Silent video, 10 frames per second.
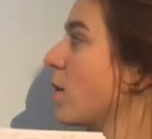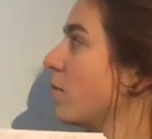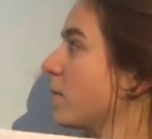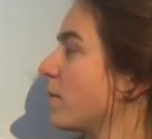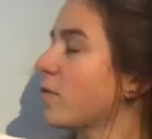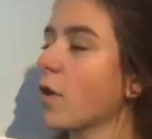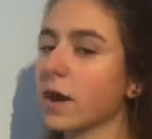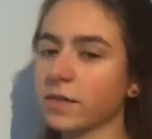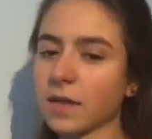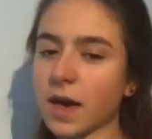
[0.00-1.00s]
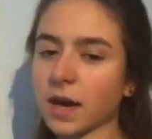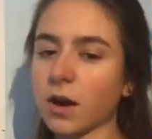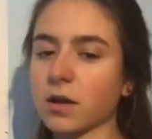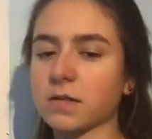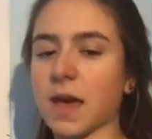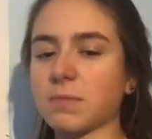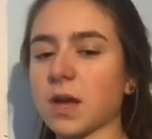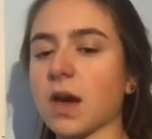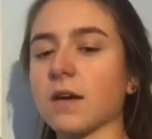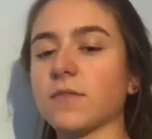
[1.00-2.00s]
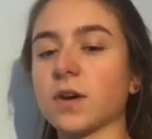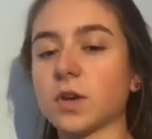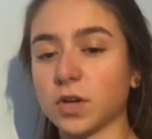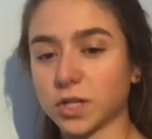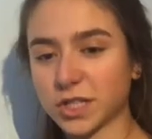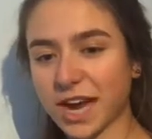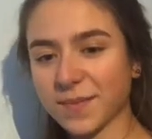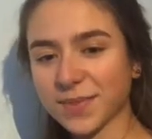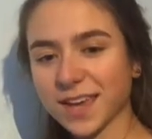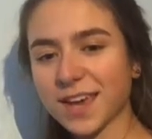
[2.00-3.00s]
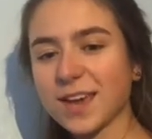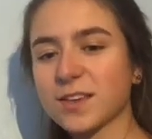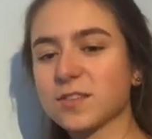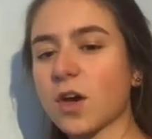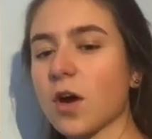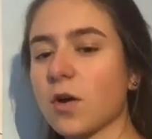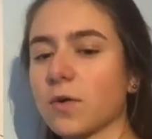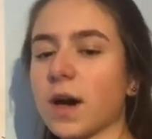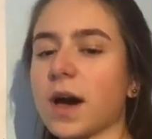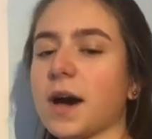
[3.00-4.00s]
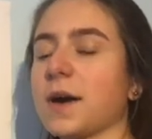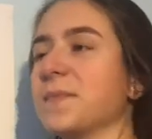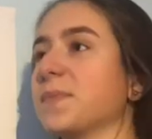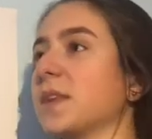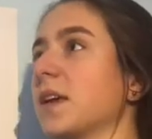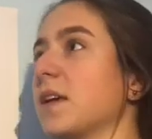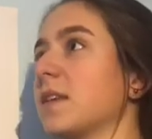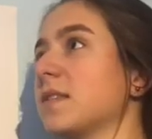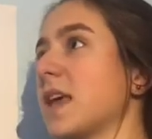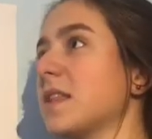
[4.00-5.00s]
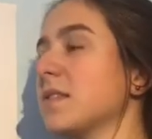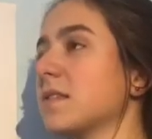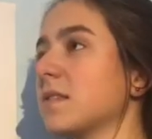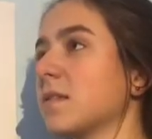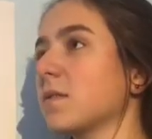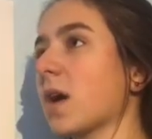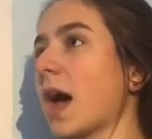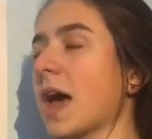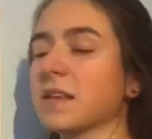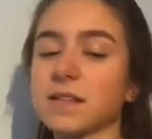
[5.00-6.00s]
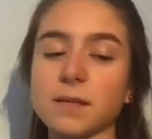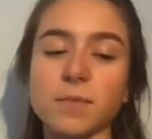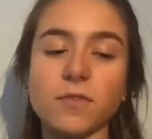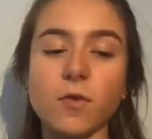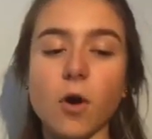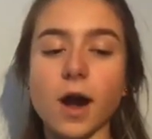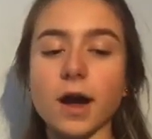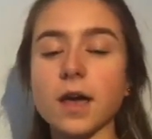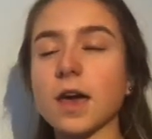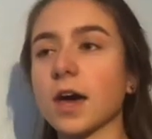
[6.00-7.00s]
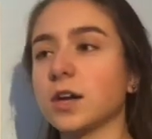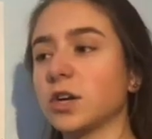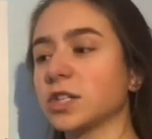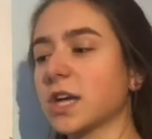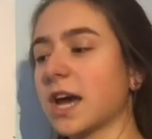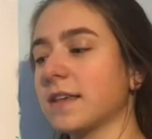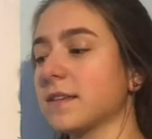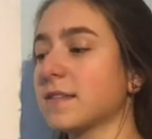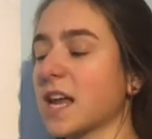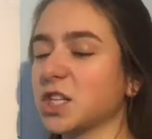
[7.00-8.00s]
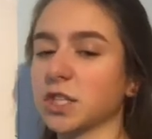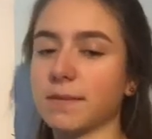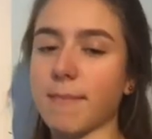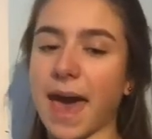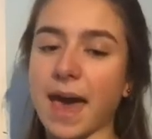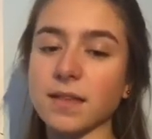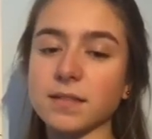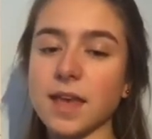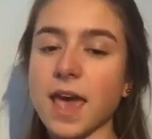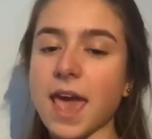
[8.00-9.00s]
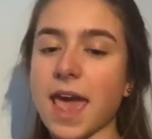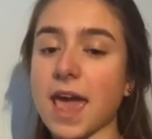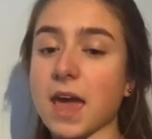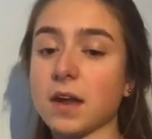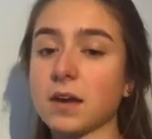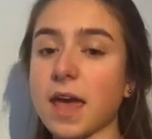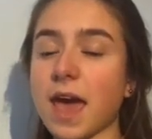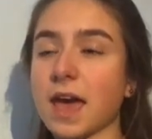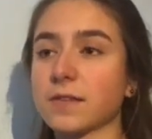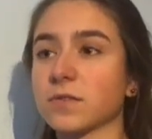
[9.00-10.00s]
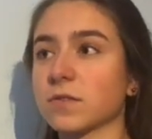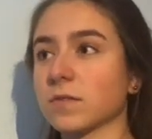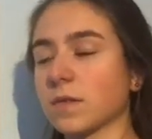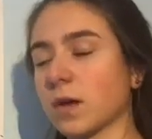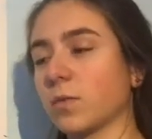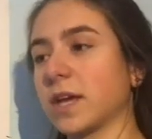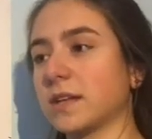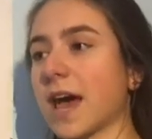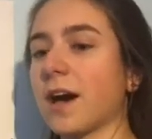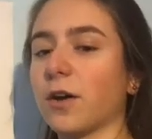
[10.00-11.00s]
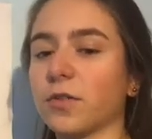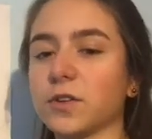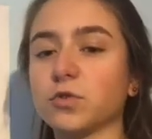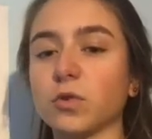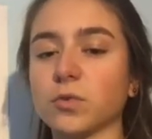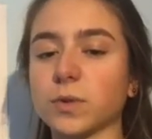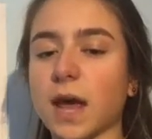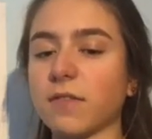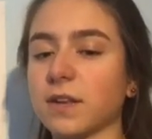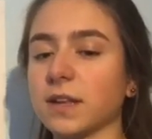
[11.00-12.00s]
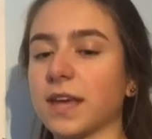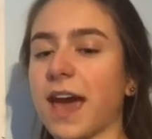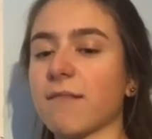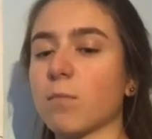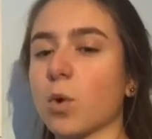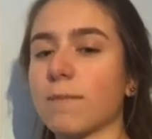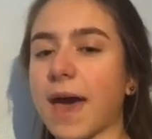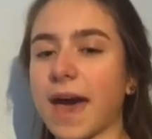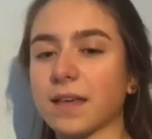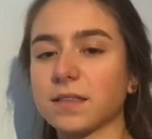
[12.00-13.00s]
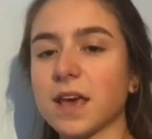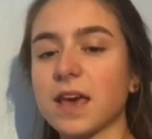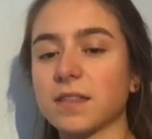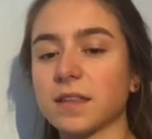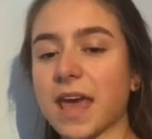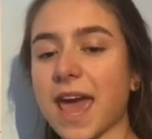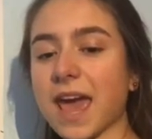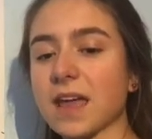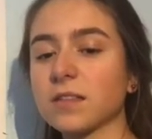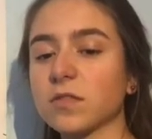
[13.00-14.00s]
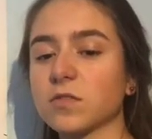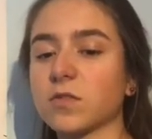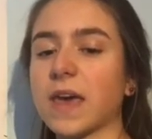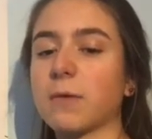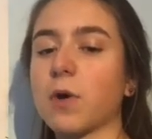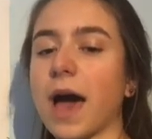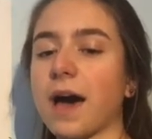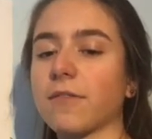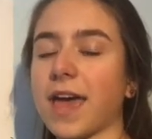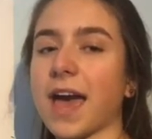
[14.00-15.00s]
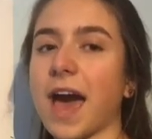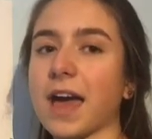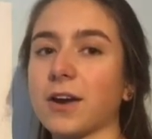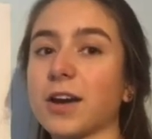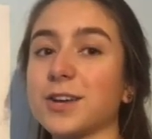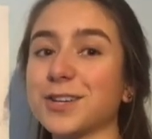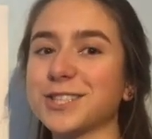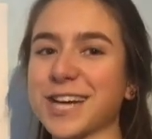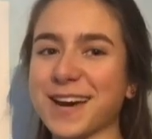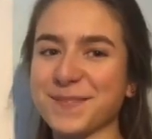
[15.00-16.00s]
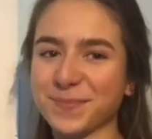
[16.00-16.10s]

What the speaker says: over before, the concept of inertia. So since, as I said before, inertia is essentially mass, and as we can tell, the tools will definitely have more mass than the ants, so they will have a higher inertia.